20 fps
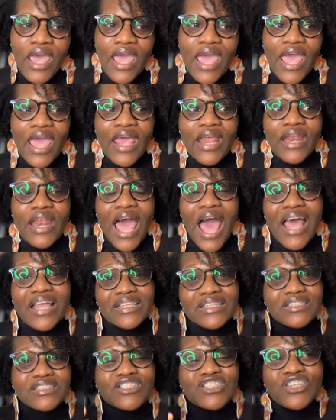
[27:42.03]
And
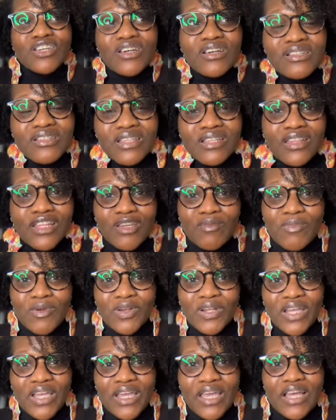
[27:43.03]
I took the
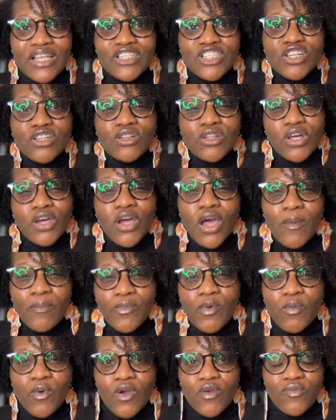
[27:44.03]
liberty to look up
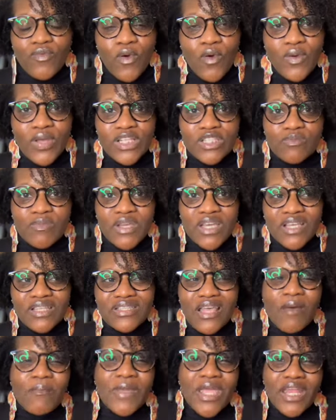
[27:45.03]
the word focus because,
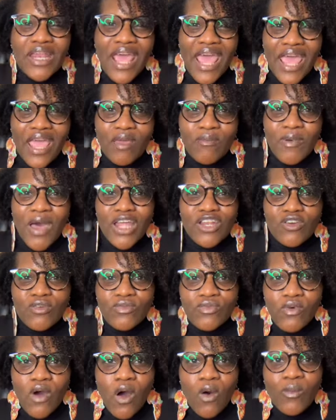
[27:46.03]
I mean, hey, by
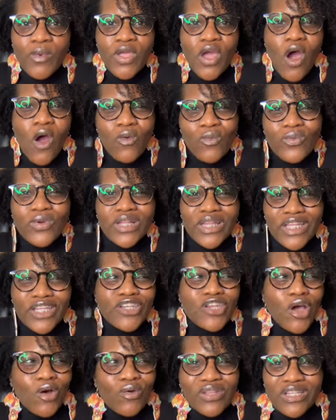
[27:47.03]
default, we all really
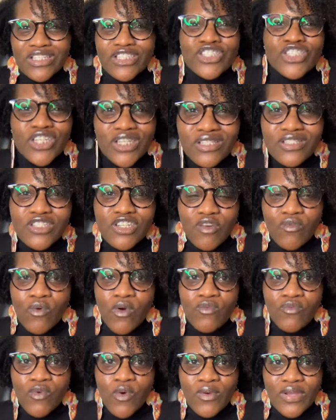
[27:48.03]
know the gist of
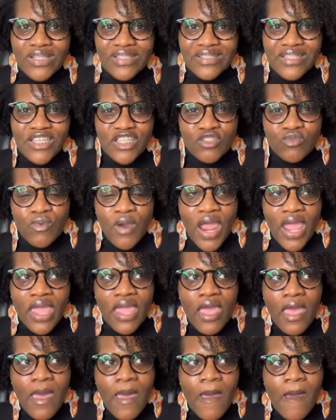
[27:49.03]
what focus is, right?
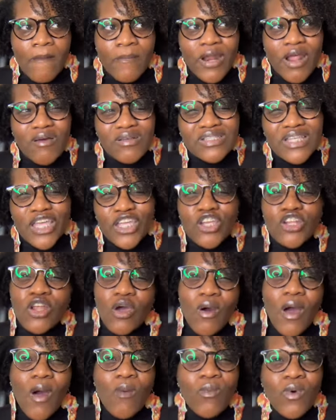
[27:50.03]
But I was like, you know,
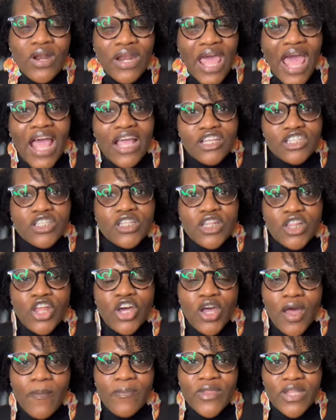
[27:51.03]
I want to actually
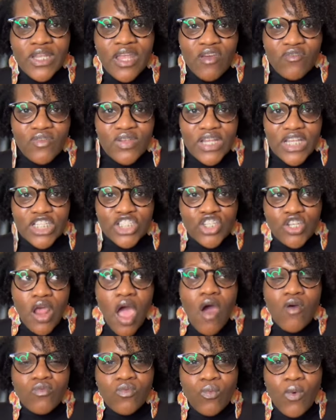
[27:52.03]
look up the definition
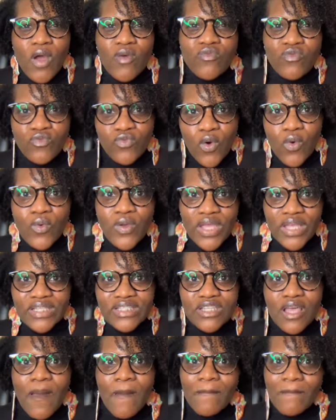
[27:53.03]
of what focus
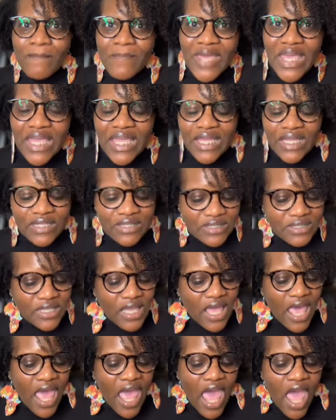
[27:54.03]
means.
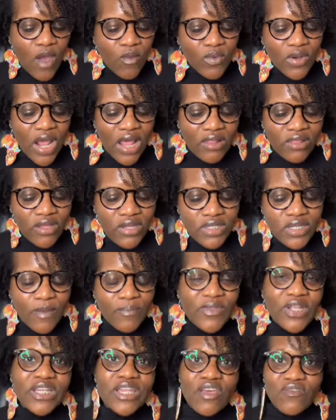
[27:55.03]
And when I looked up
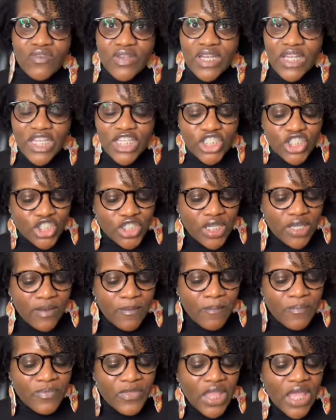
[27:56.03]
the definition,
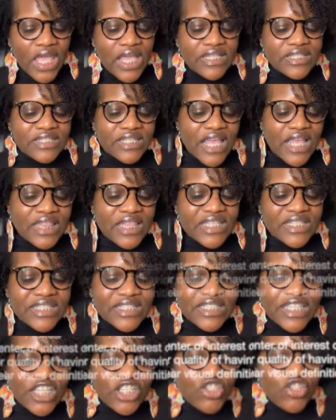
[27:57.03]
it said the
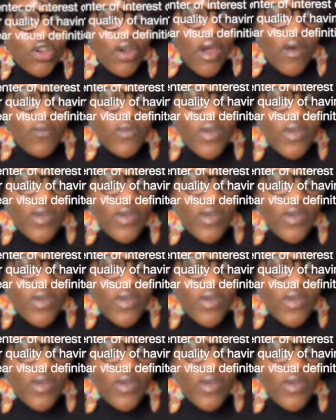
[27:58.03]
center of